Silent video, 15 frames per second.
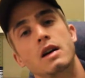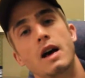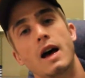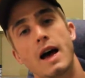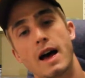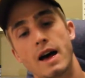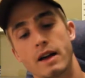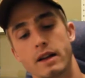
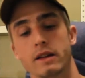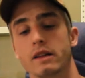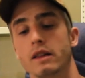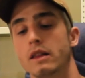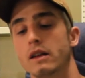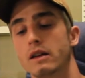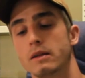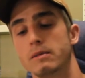and
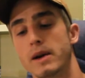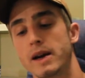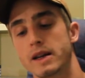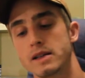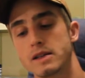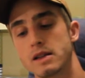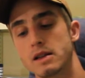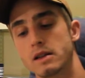the
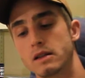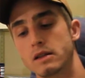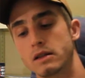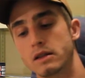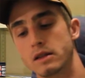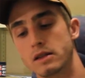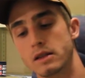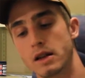magazine
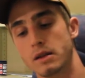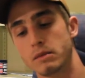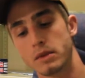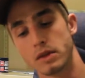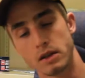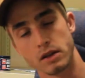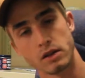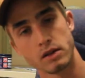is
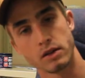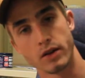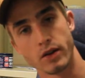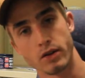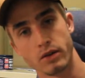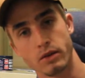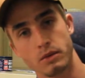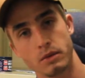empty,
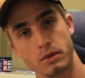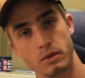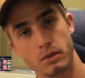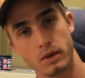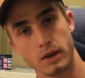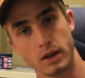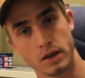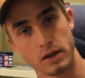so
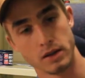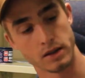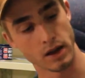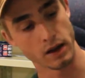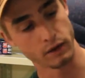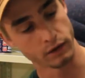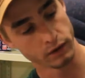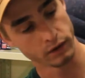it is
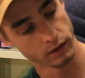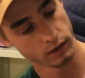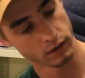safe